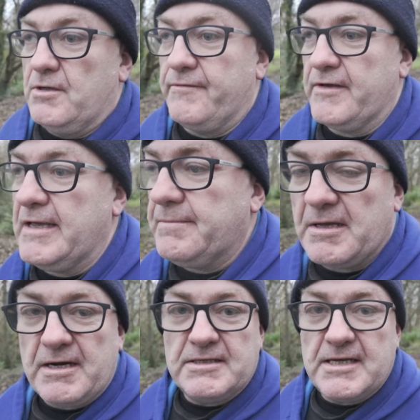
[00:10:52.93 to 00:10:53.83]
if you keep
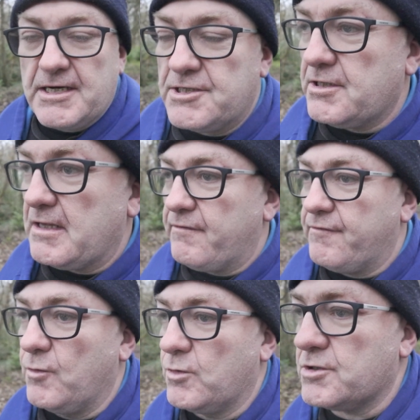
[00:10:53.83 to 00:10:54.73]
that intention, that
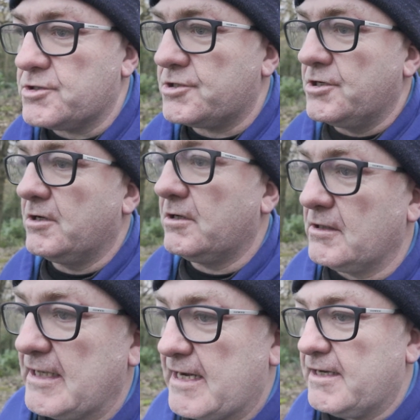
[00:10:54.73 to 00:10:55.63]
focus,
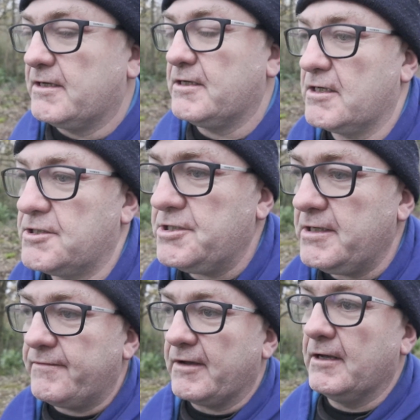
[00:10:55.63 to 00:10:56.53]
you'll get it and you'll
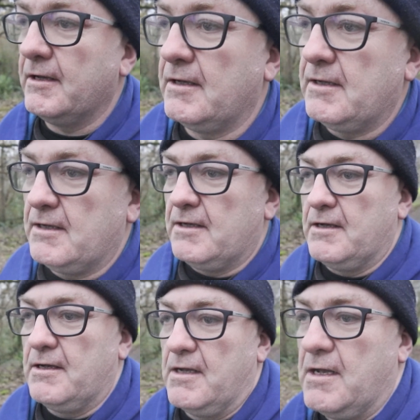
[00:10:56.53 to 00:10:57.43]
achieve it
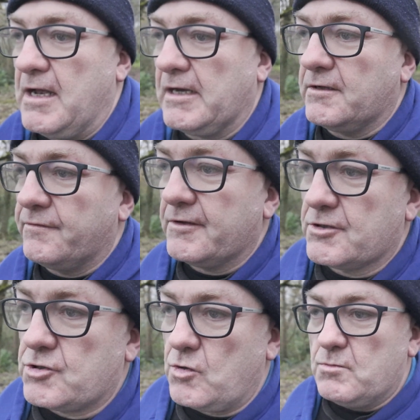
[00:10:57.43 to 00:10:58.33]
and you'll
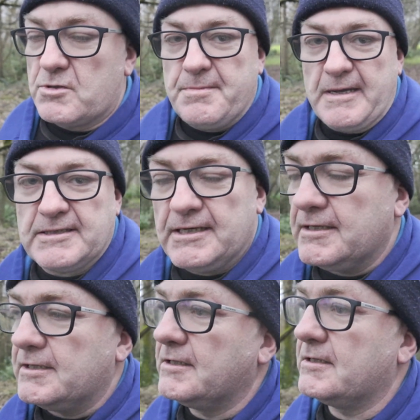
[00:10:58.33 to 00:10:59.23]
feel so much better.
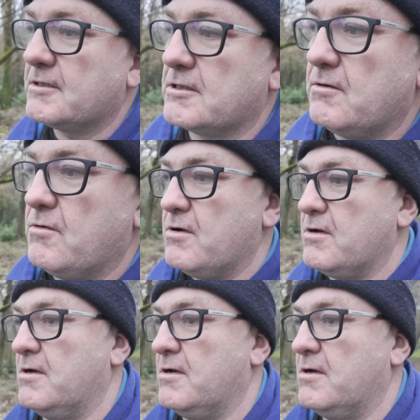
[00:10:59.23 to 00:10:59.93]
So